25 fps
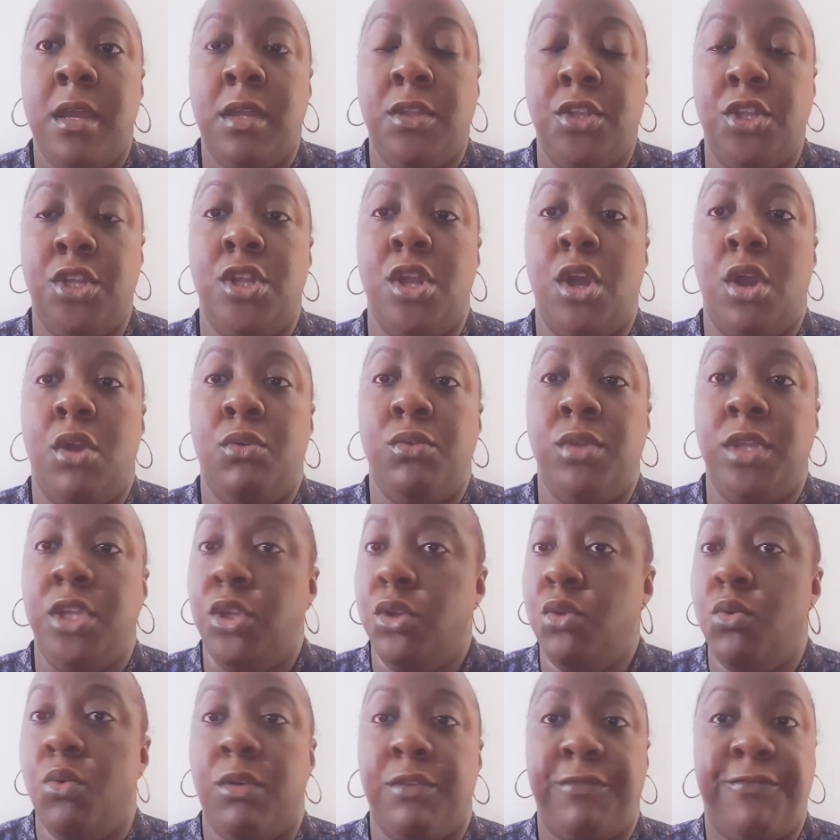
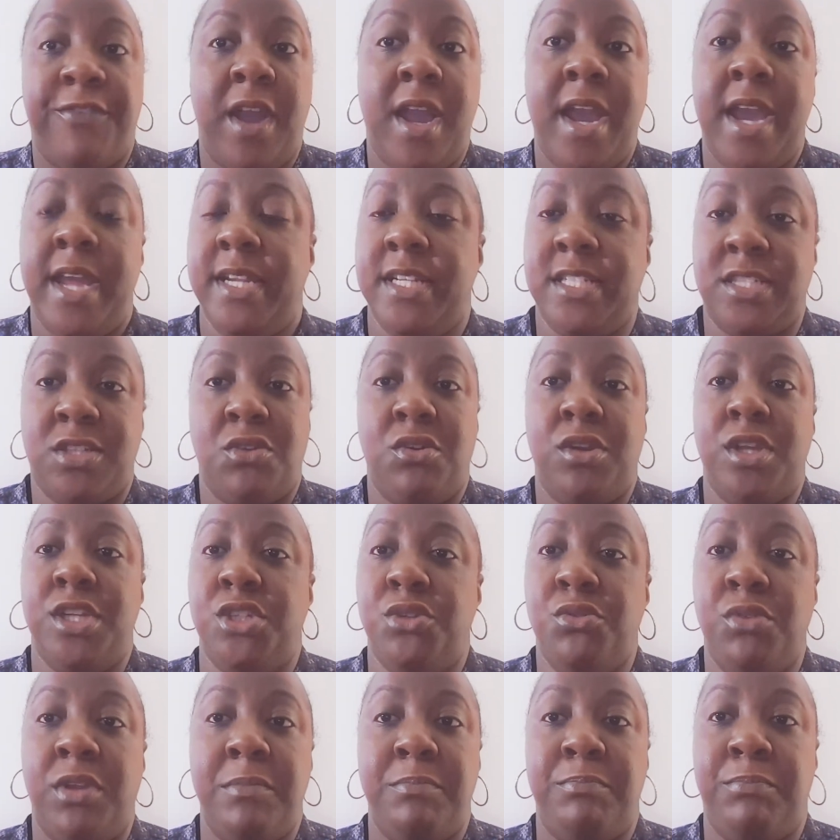You are fine as long
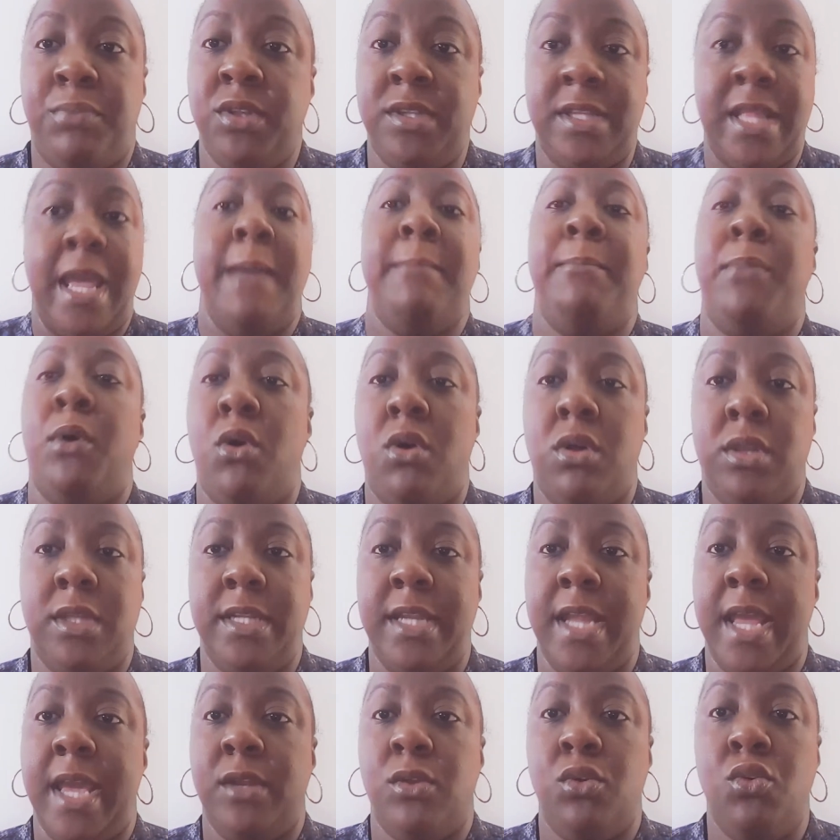as you can put that ball
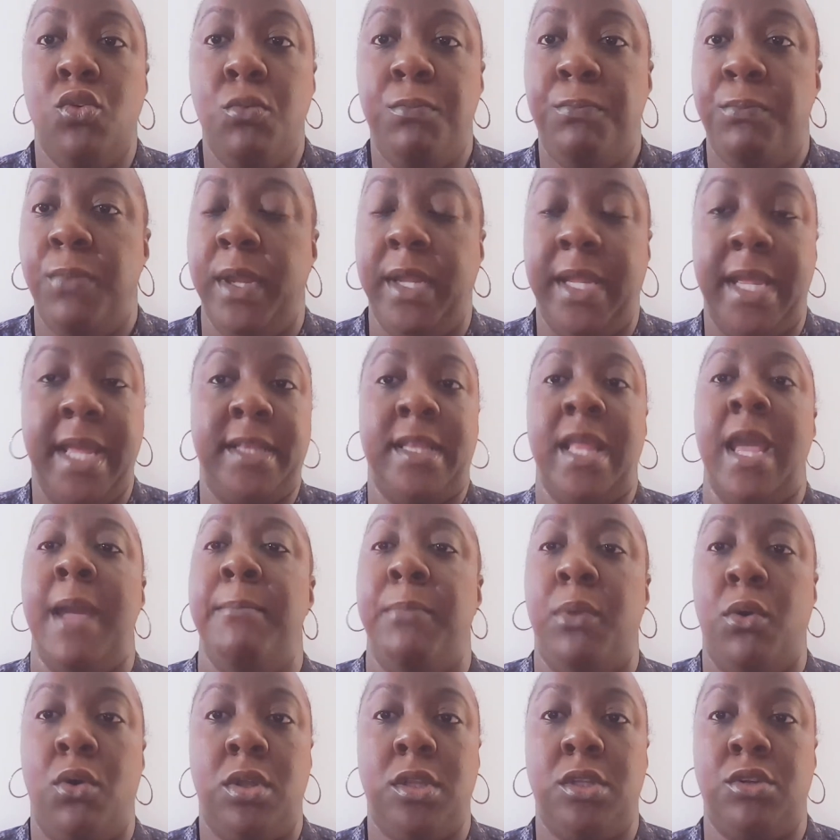in that hoop and get
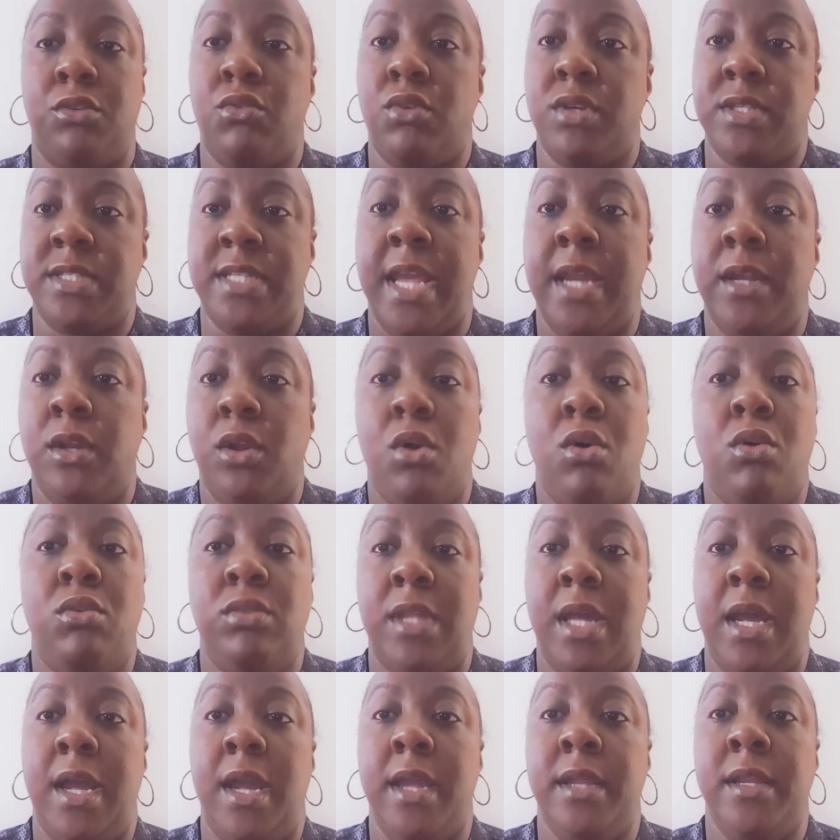that ball across that goal
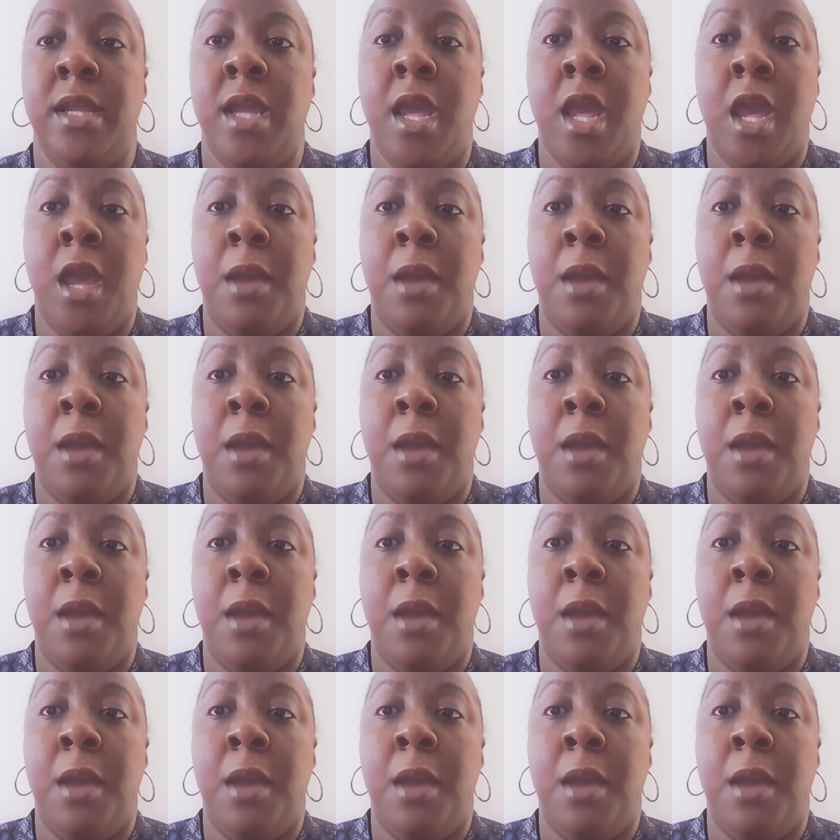line.